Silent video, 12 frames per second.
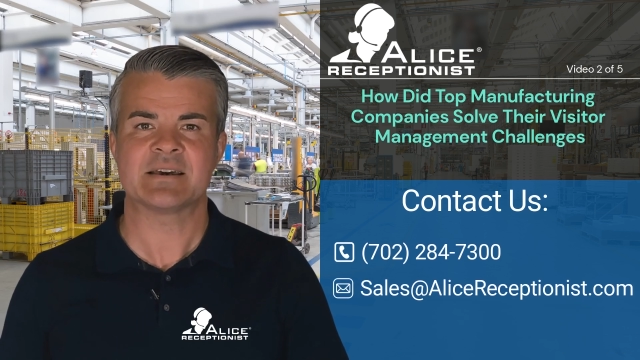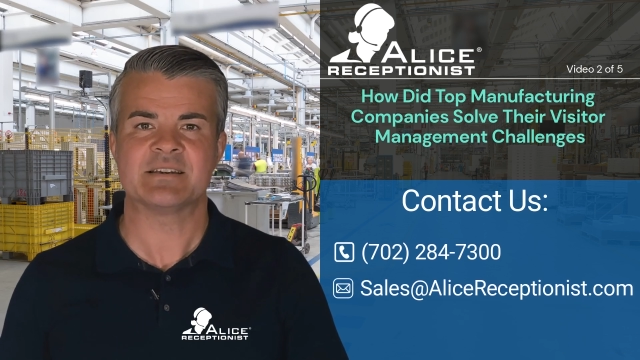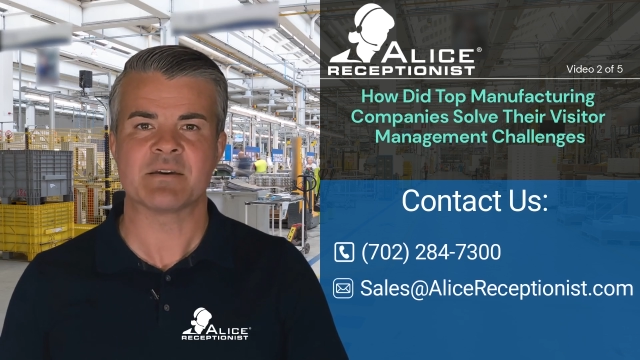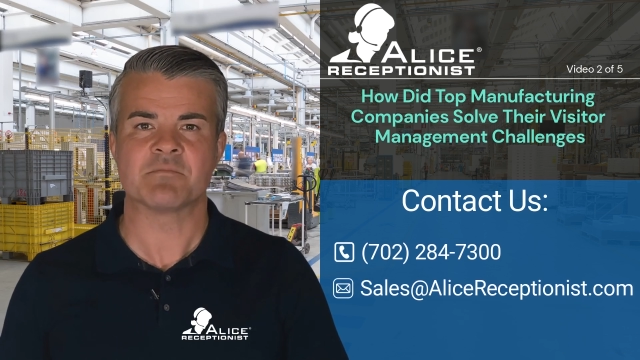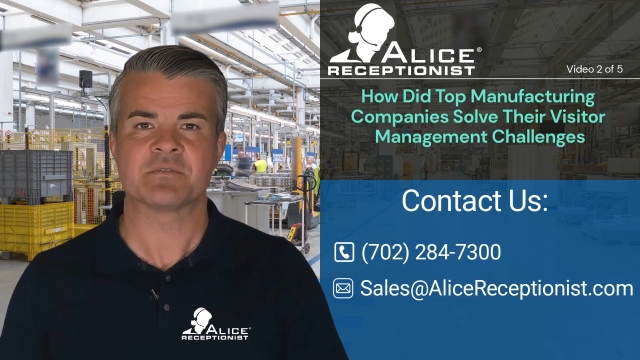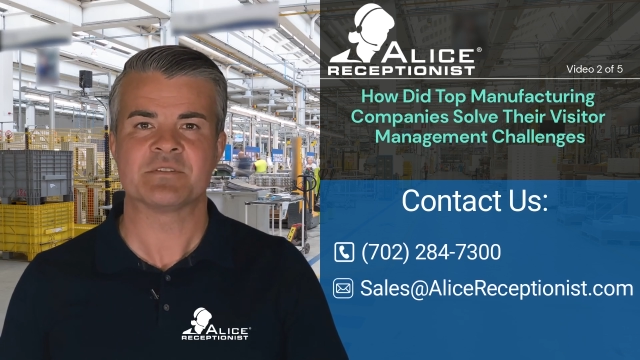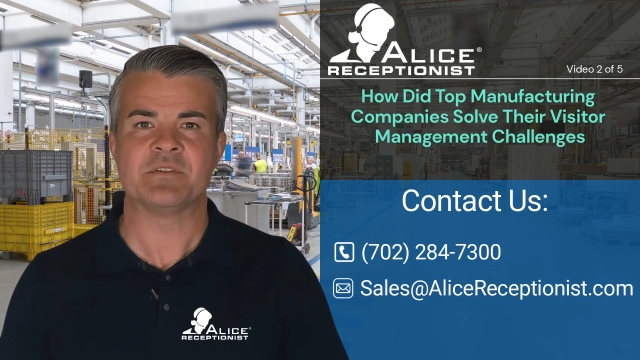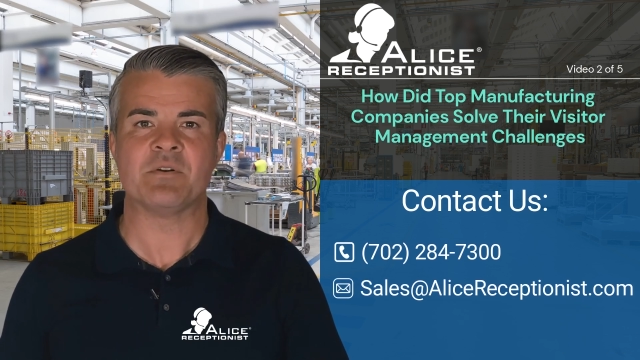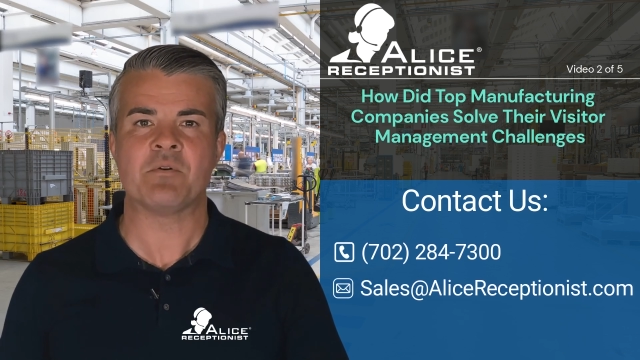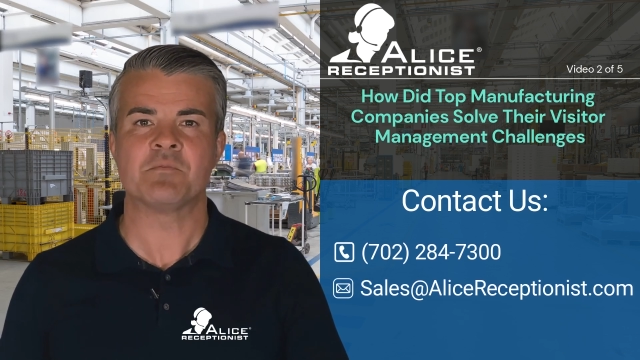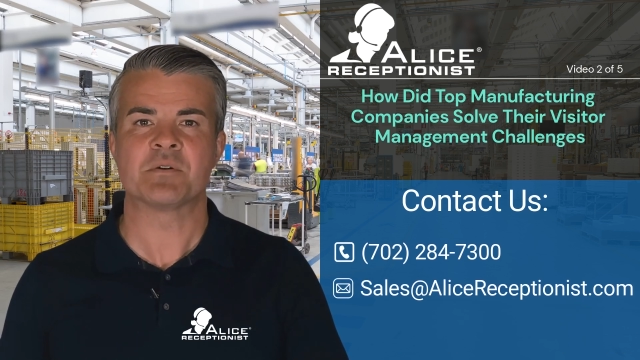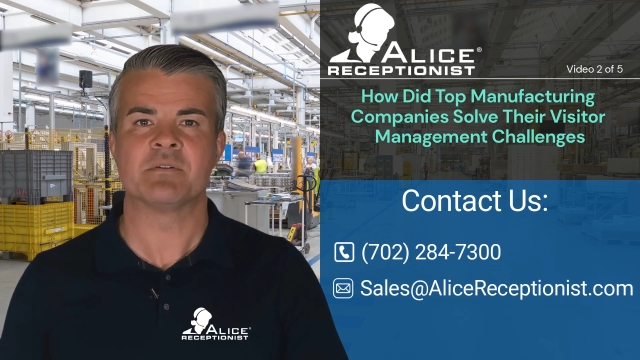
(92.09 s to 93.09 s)

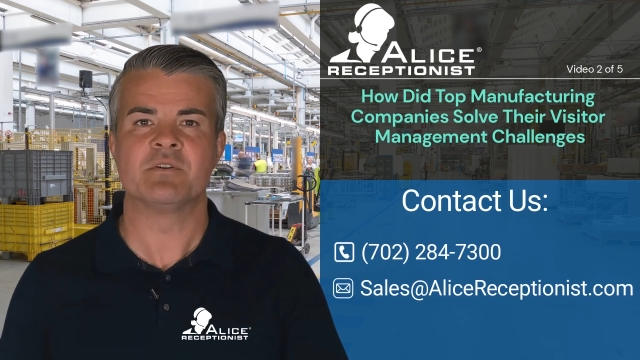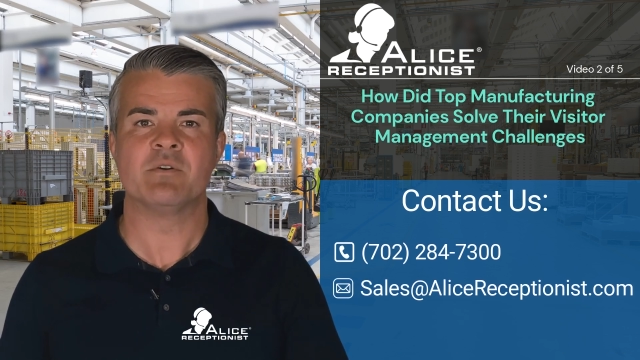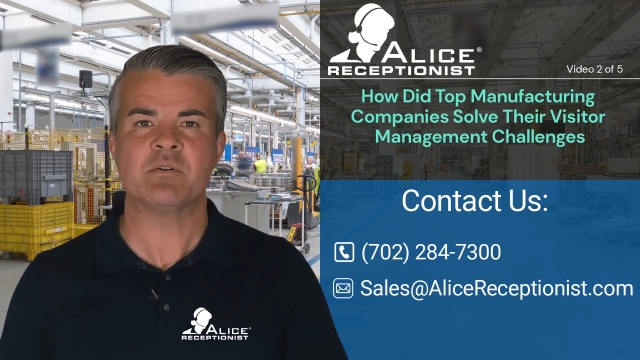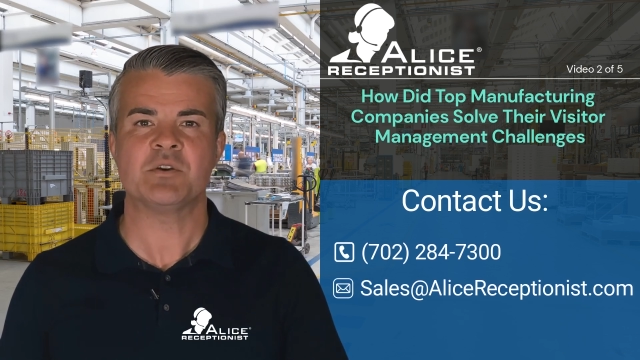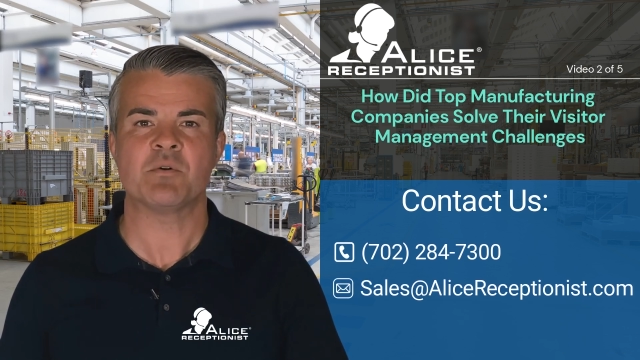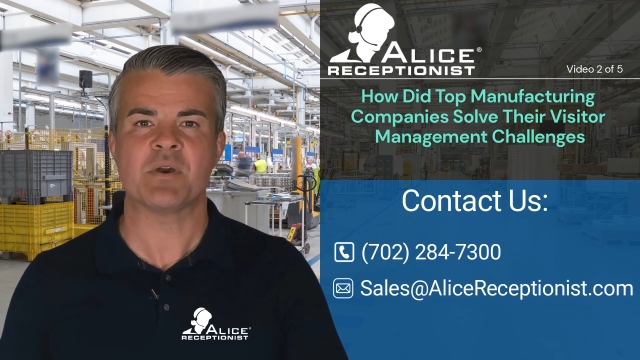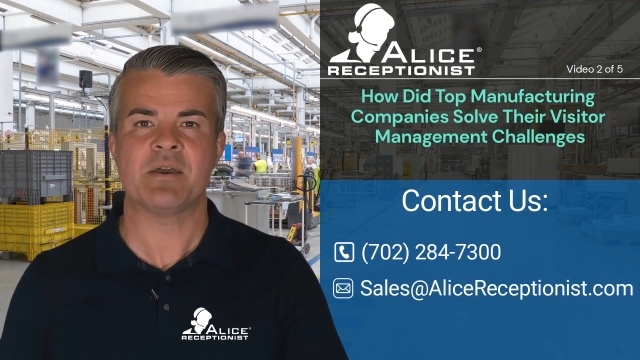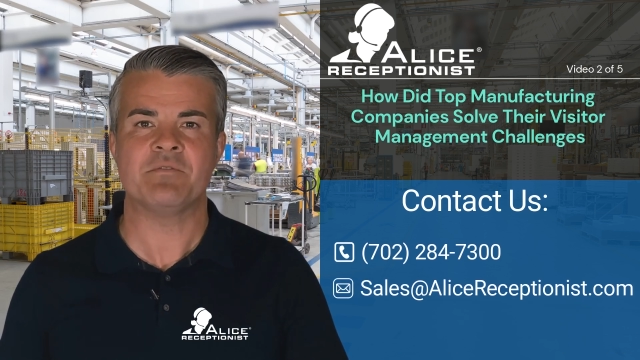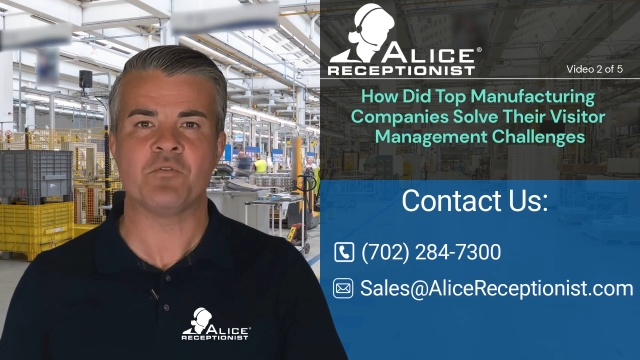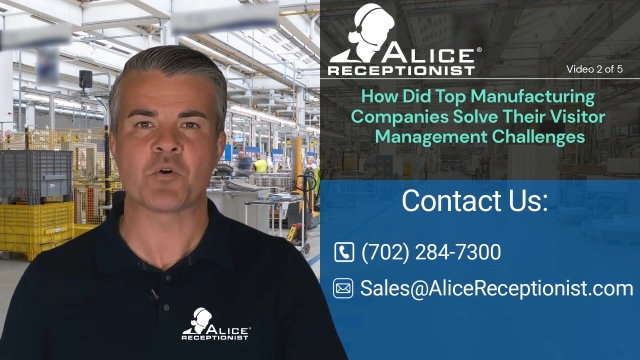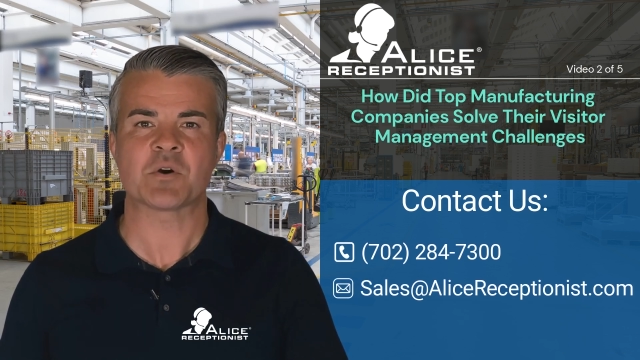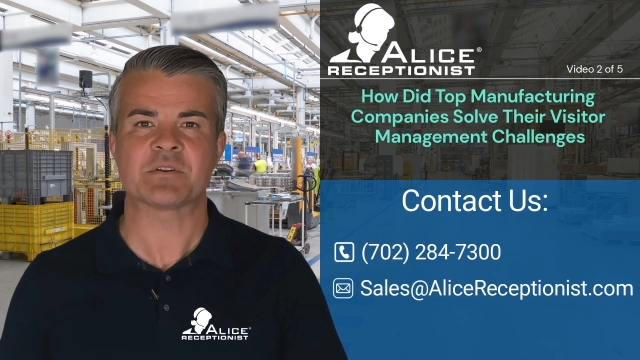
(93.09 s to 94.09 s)

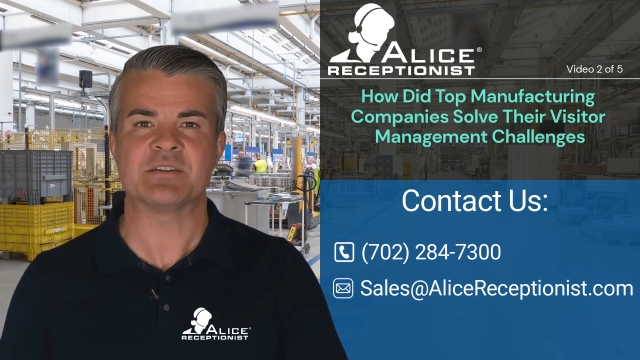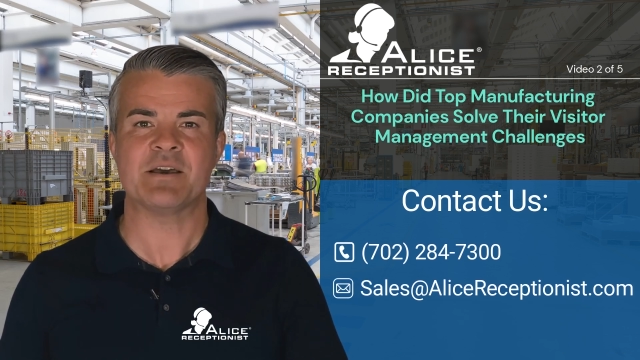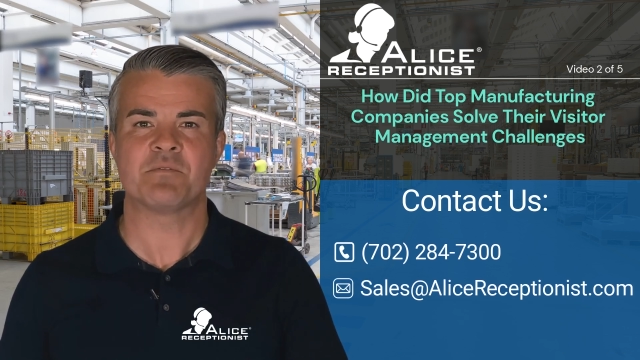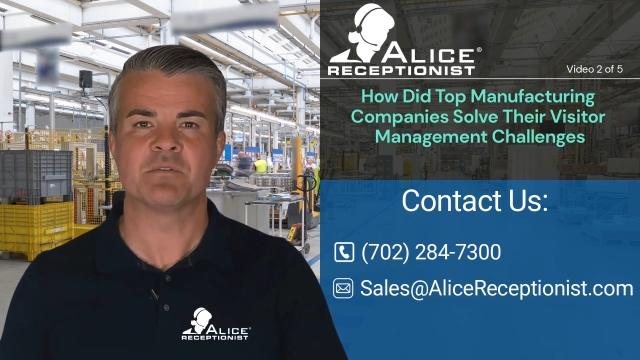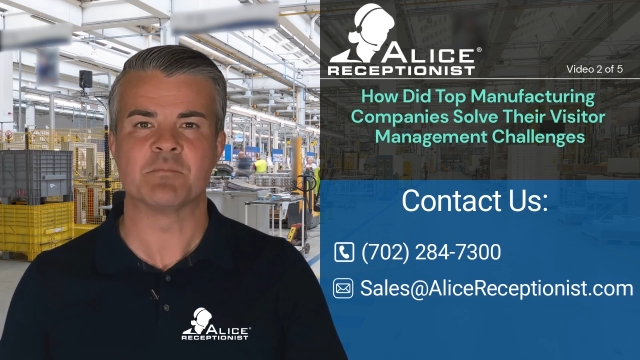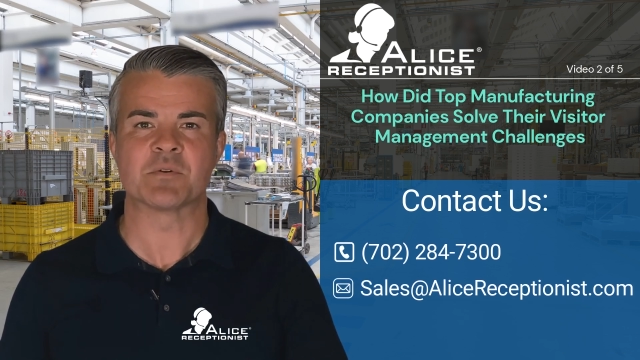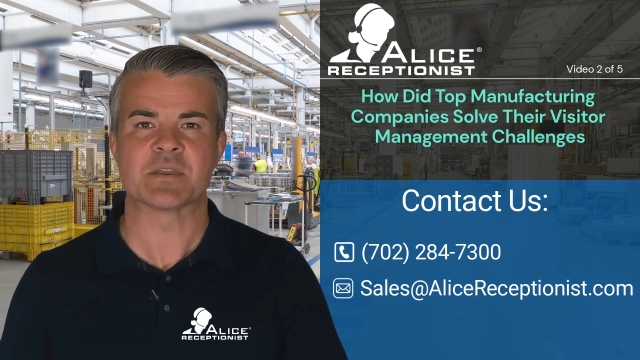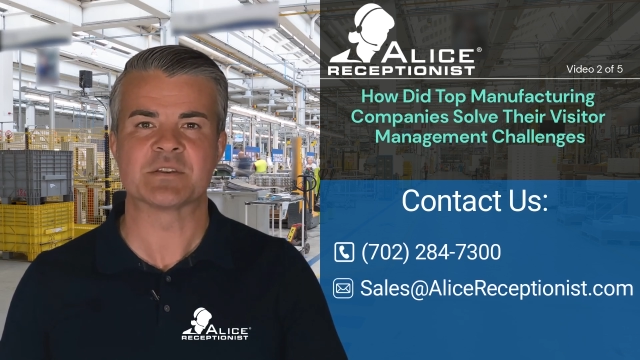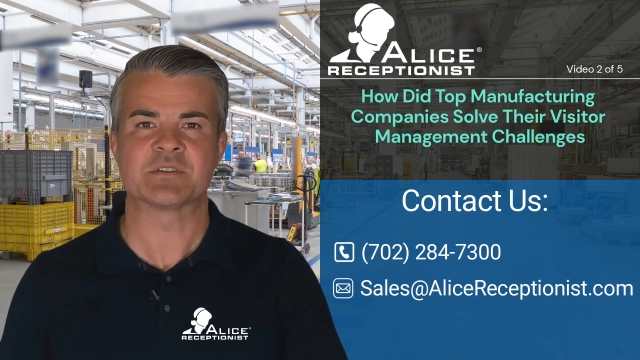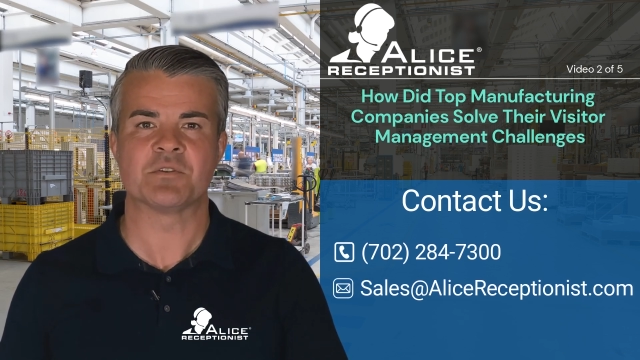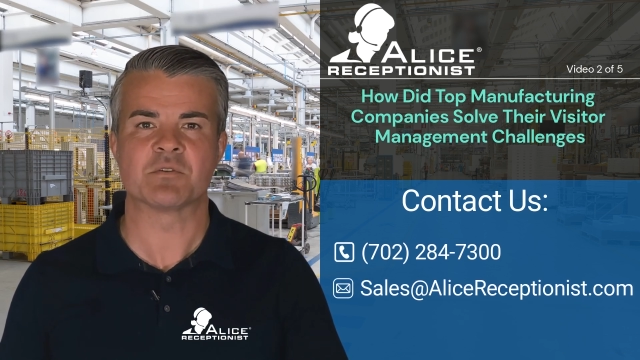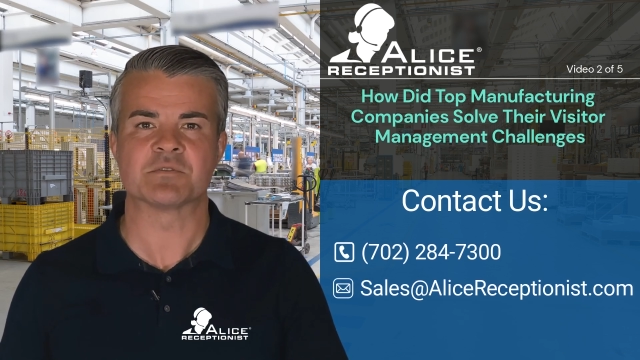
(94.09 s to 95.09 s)

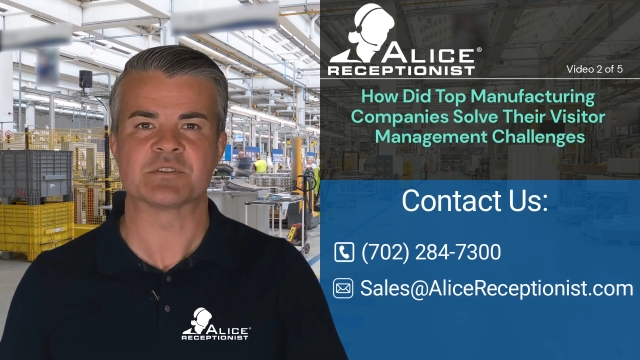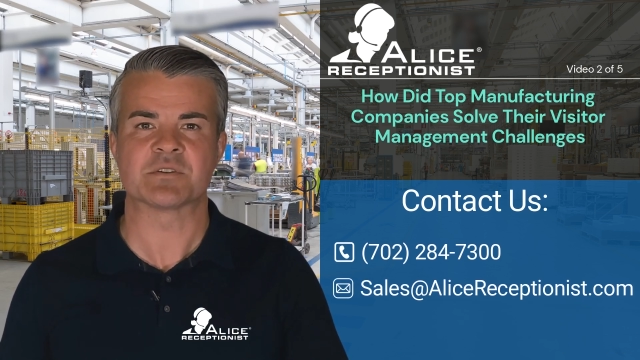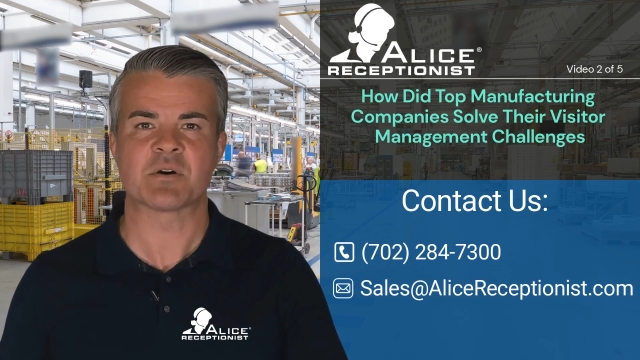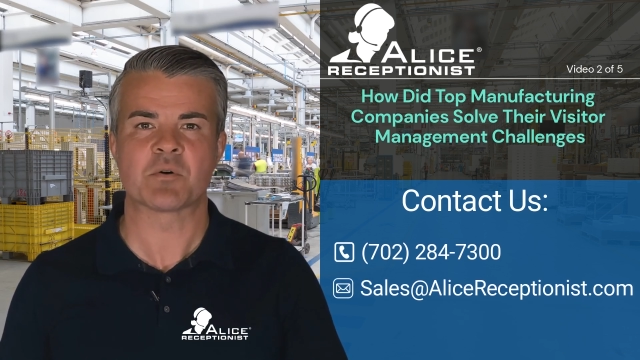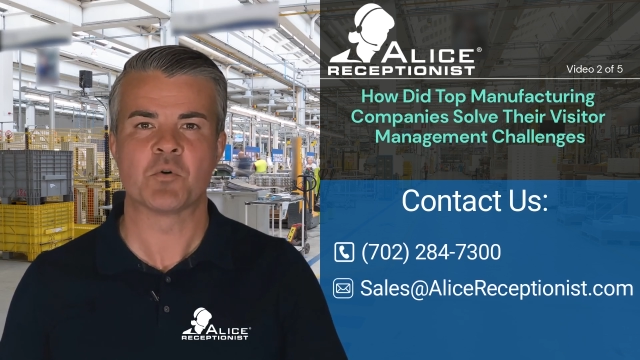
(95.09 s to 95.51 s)
70-2284-7300